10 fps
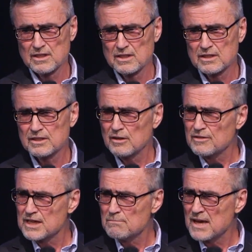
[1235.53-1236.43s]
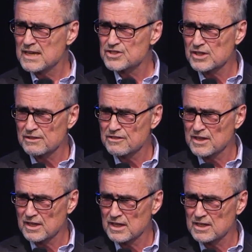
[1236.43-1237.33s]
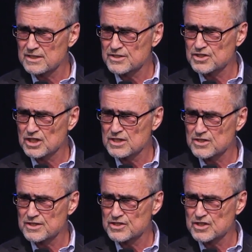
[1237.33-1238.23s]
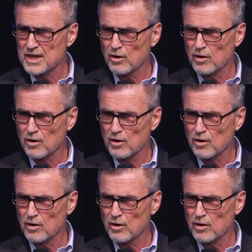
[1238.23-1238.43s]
You know, the amazing thing is, Jesus said,